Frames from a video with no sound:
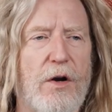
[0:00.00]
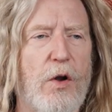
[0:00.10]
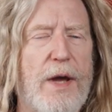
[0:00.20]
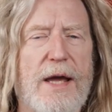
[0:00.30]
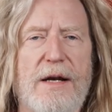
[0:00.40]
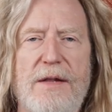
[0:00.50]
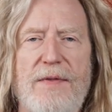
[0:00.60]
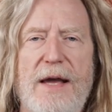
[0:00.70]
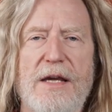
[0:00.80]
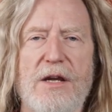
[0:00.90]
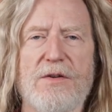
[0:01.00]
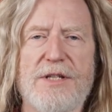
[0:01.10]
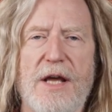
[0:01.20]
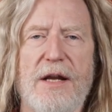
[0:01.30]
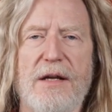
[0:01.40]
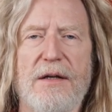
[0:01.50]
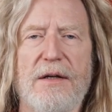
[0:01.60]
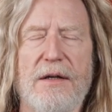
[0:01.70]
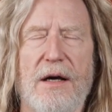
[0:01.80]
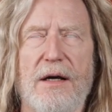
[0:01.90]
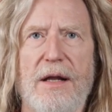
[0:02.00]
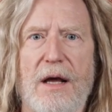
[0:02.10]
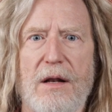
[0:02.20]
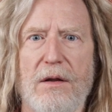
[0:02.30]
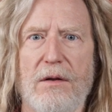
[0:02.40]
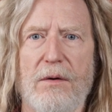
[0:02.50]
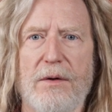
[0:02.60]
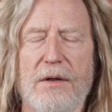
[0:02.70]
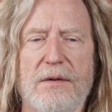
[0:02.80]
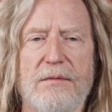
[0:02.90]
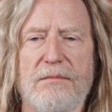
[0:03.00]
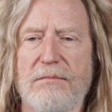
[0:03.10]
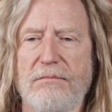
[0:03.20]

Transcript: are located in that gear setting down in the lower,